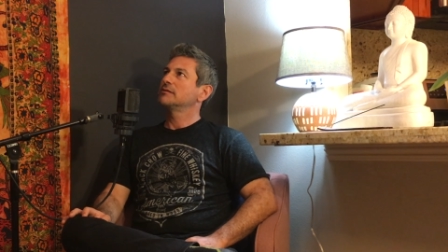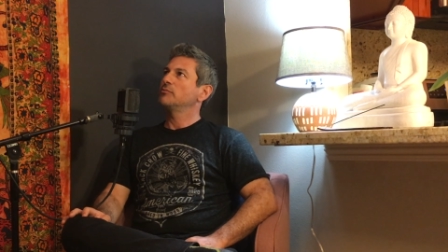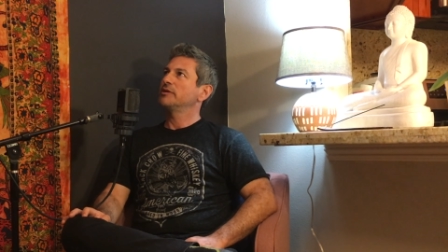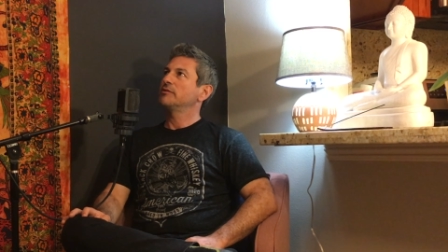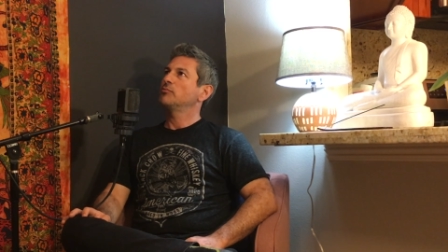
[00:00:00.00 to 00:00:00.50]

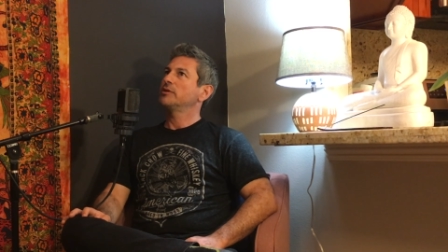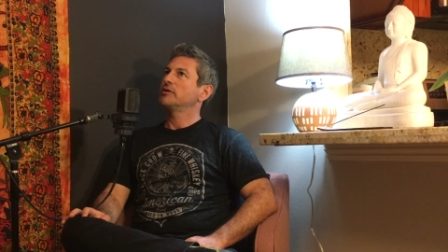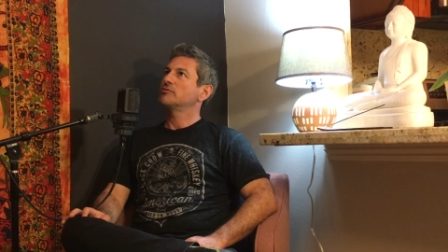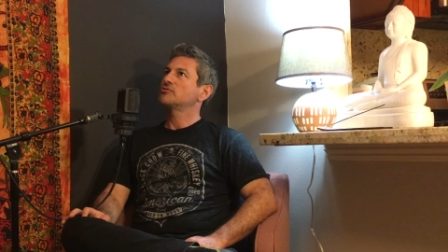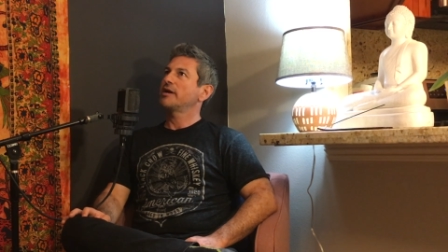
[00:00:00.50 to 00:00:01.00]

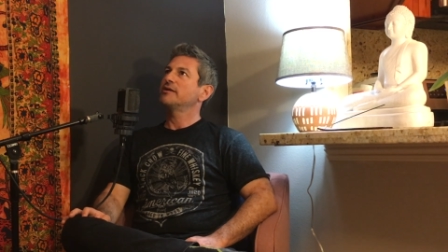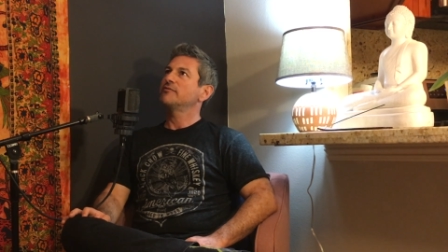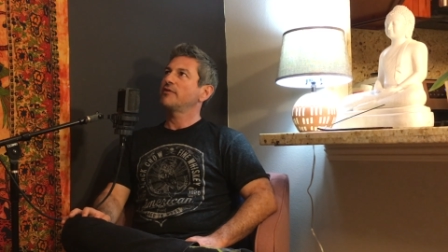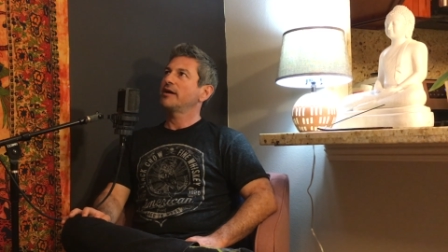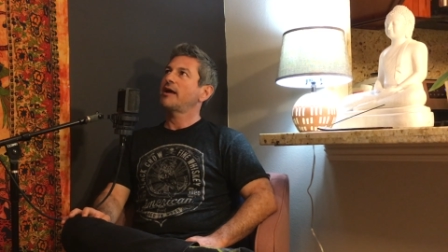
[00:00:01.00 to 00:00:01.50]
when you're trying
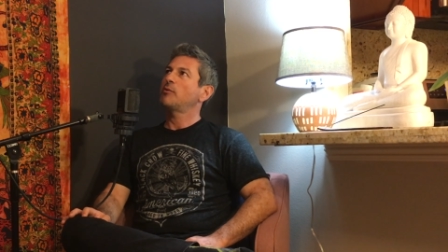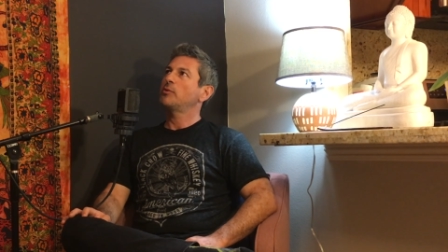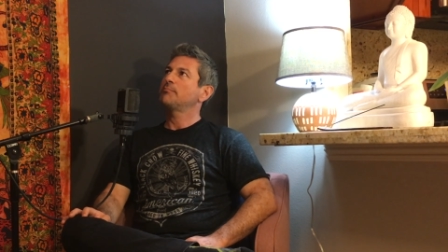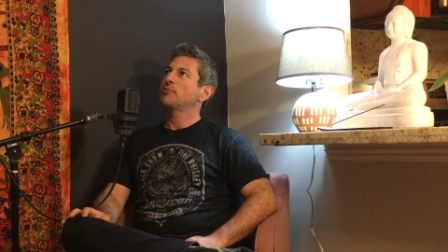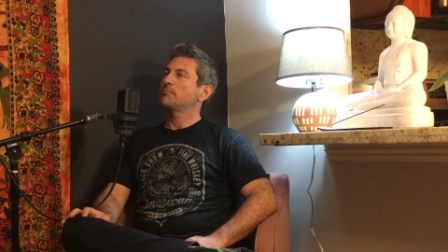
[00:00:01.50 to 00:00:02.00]
to find out
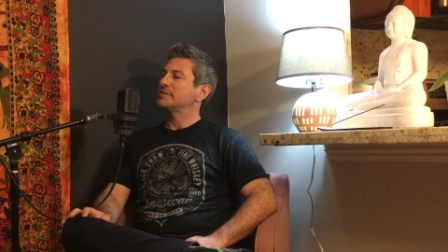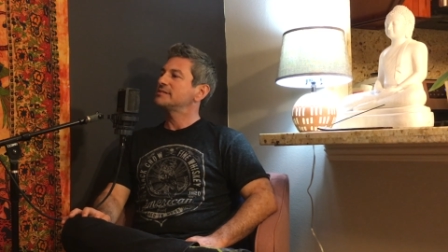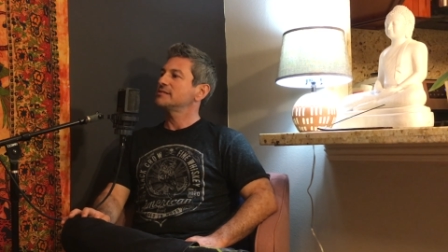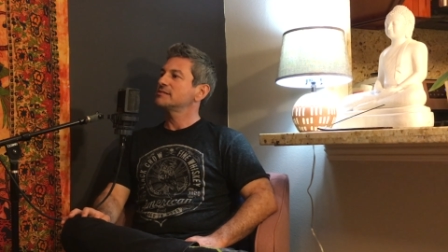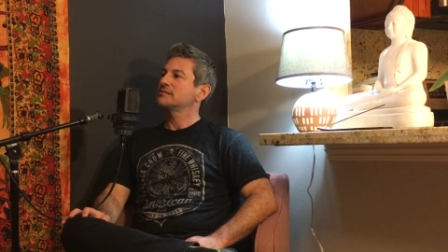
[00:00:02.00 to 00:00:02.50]
what
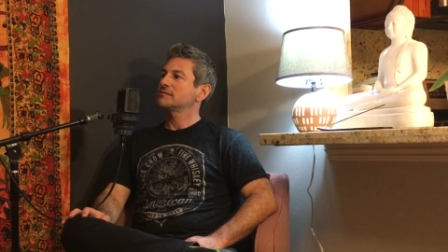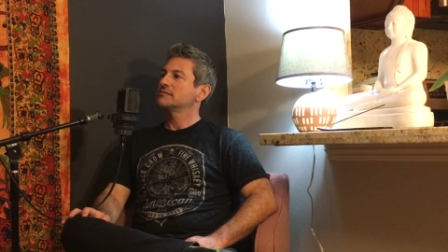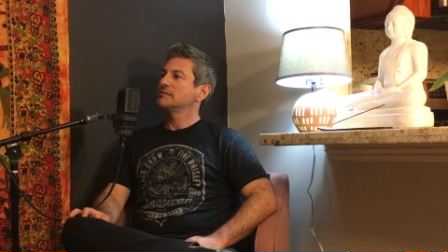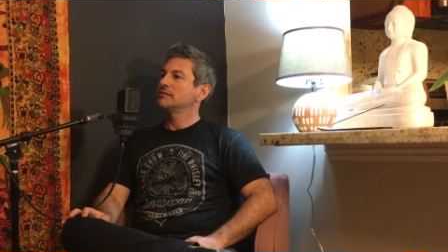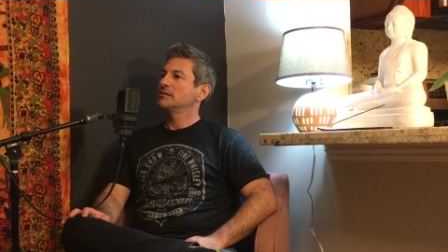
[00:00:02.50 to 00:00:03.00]
purpose is,
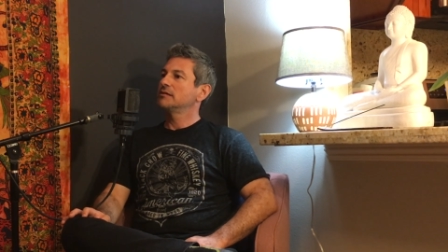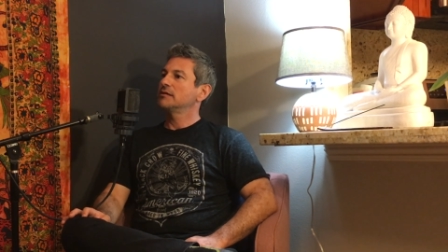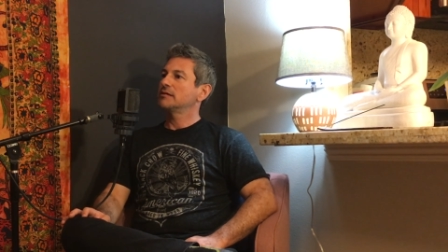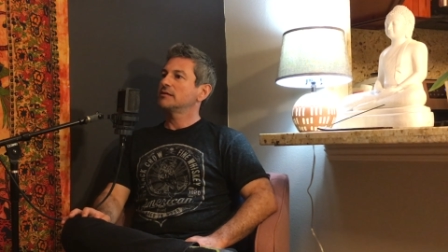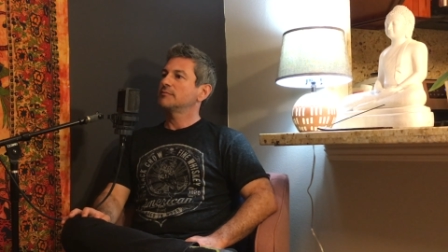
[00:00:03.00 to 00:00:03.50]

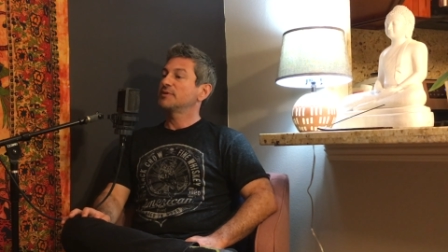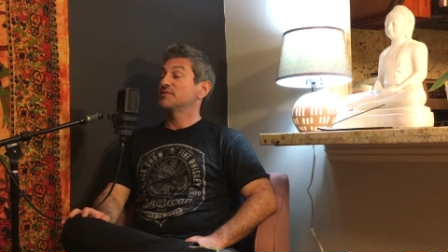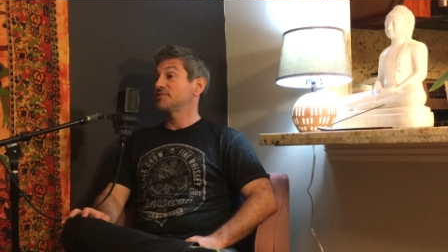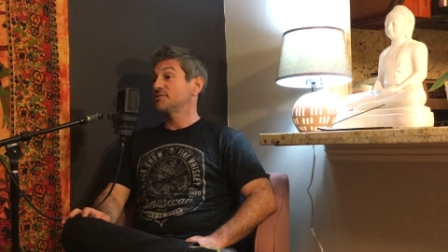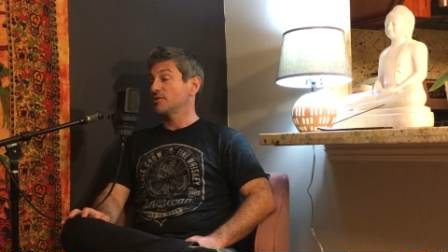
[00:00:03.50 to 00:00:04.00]

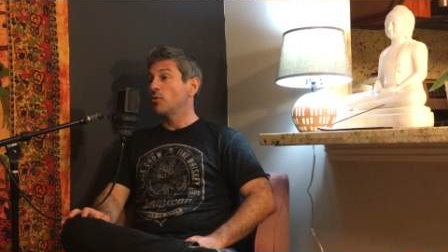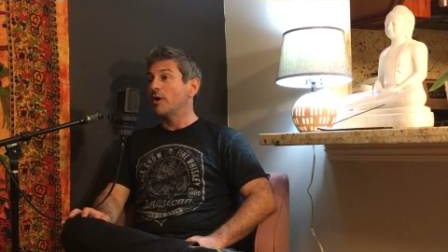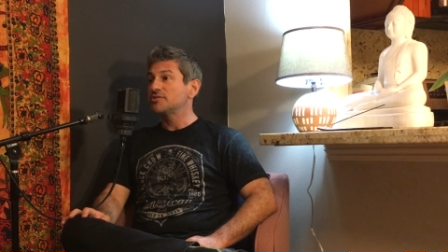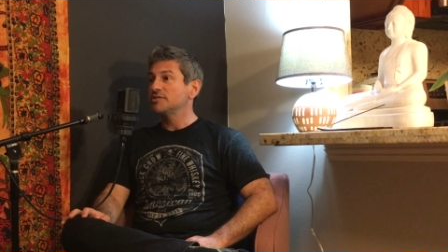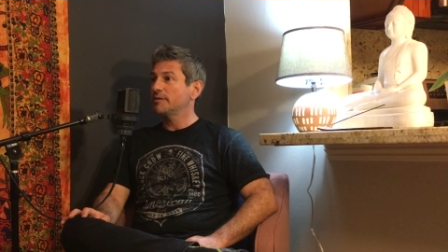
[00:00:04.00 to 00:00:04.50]
because this is a
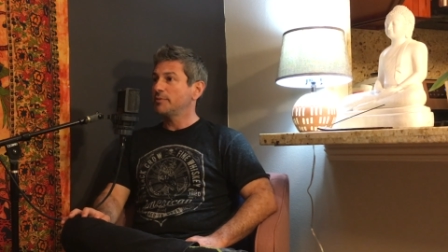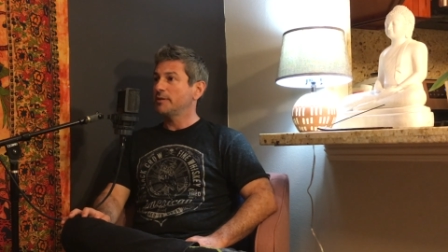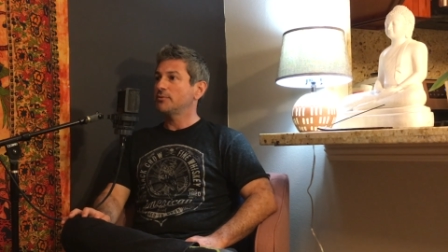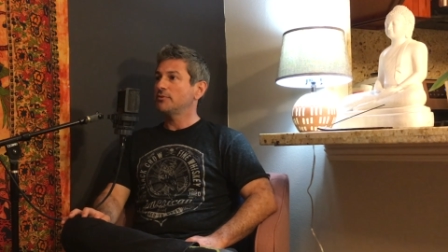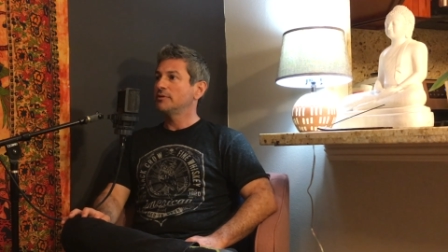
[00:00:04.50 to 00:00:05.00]
question that
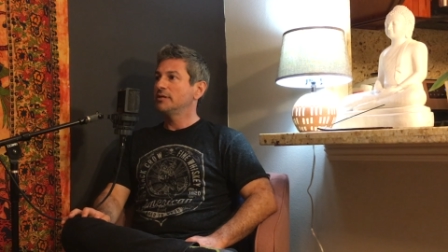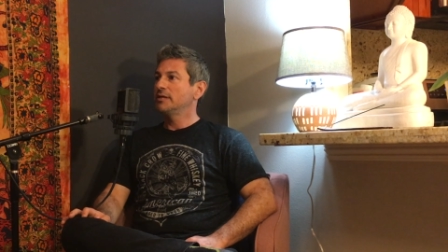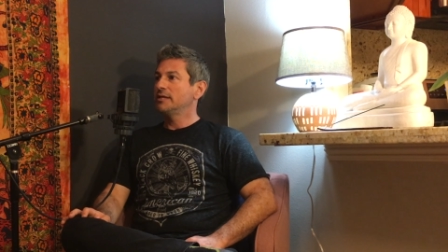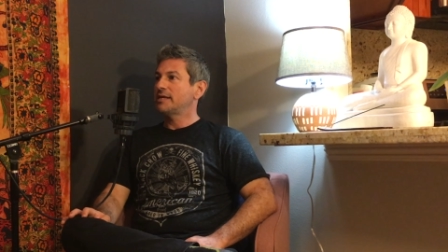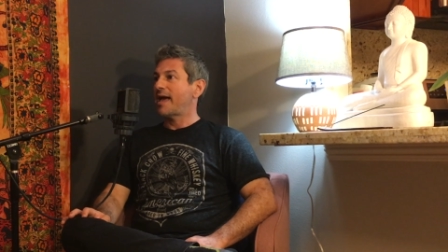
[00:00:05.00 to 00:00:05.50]
people
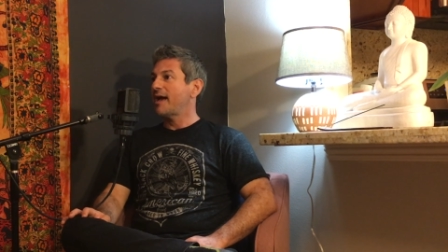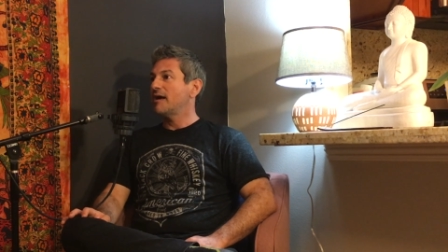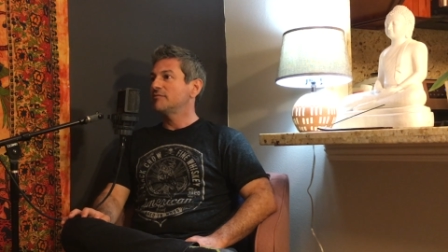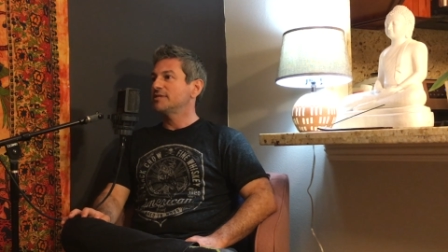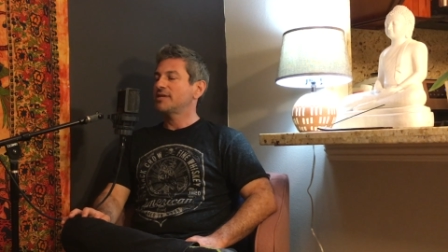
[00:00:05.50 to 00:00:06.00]

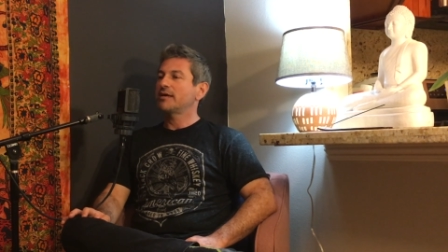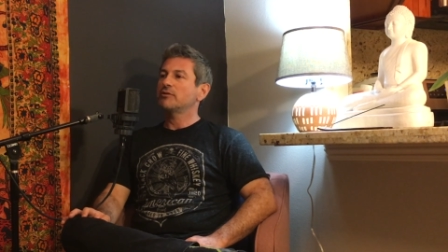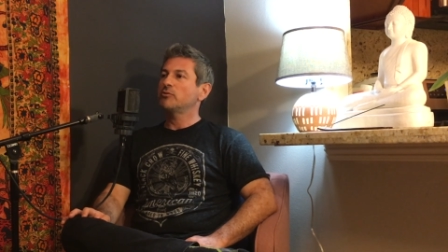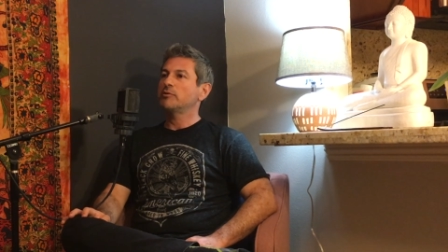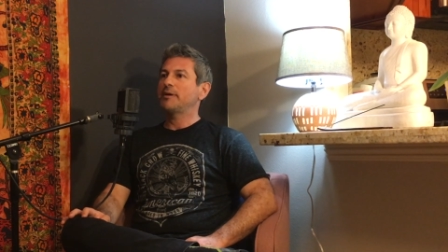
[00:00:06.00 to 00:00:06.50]
have. They say, I
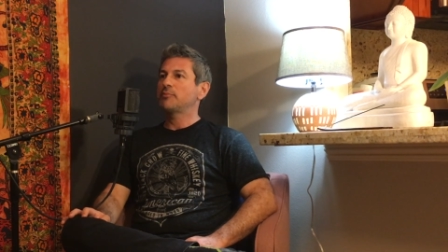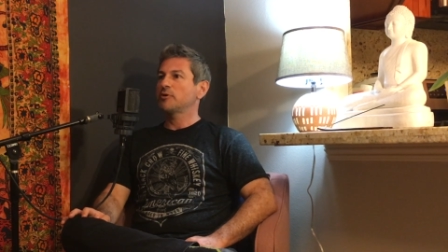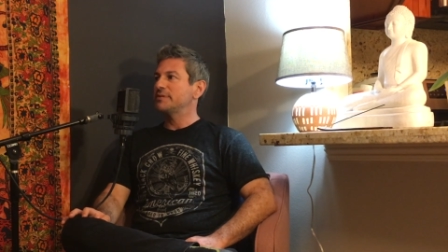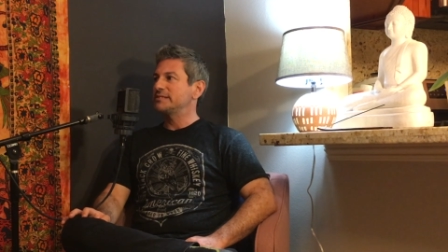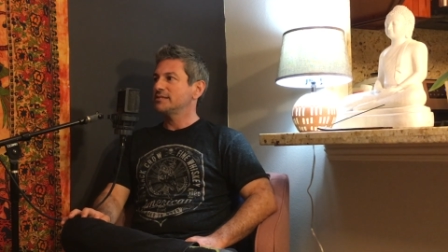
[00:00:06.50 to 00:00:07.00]
don't know what my
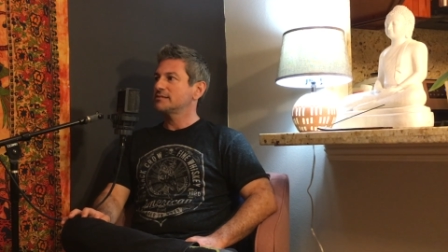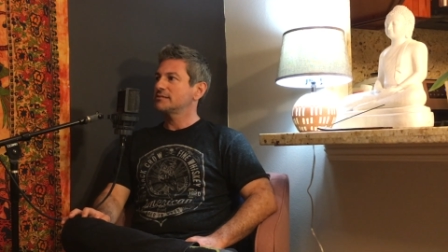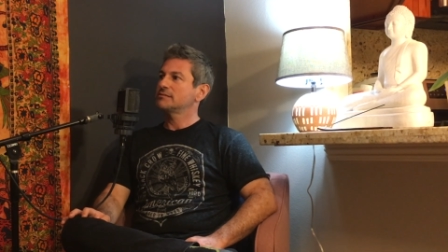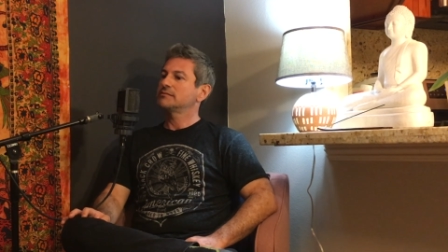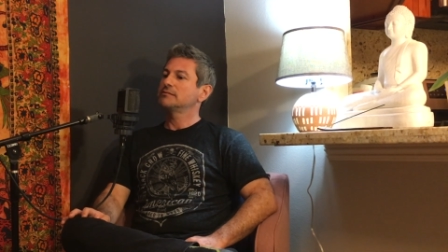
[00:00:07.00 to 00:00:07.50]
purpose
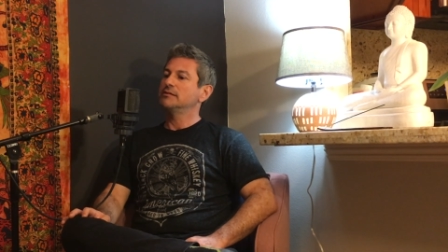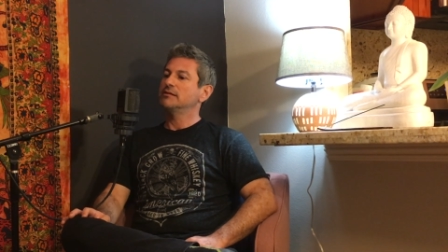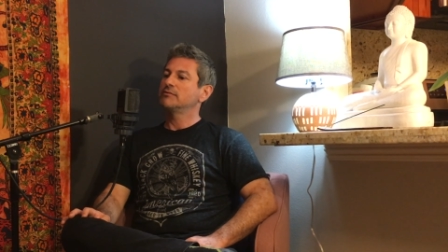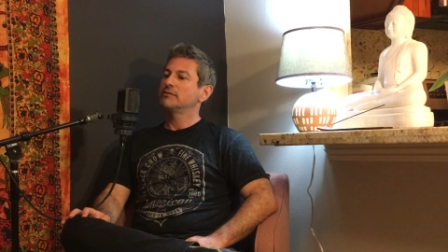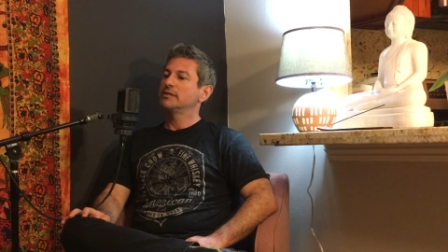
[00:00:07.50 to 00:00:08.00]
is, you know.